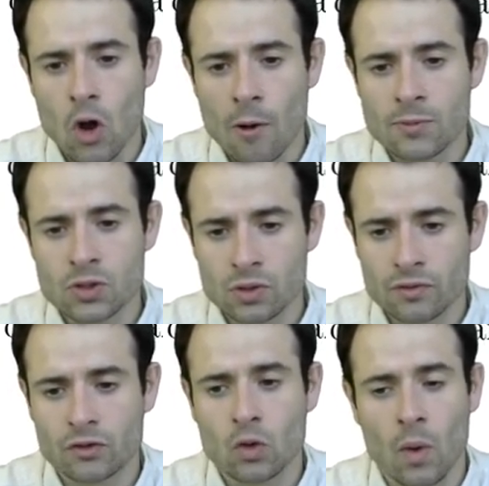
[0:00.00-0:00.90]

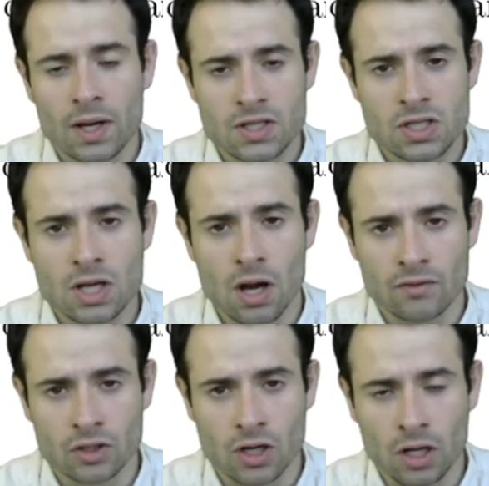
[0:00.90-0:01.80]
observe the quality of
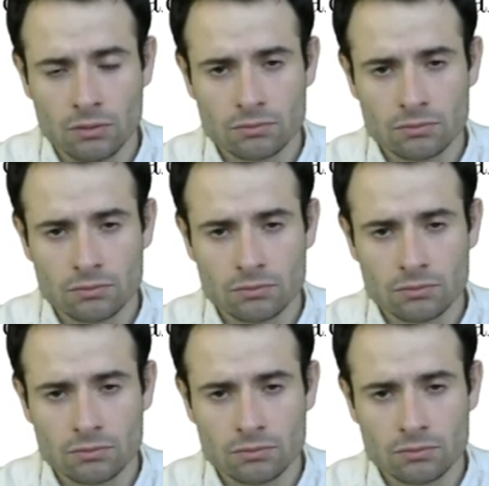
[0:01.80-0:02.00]
the car.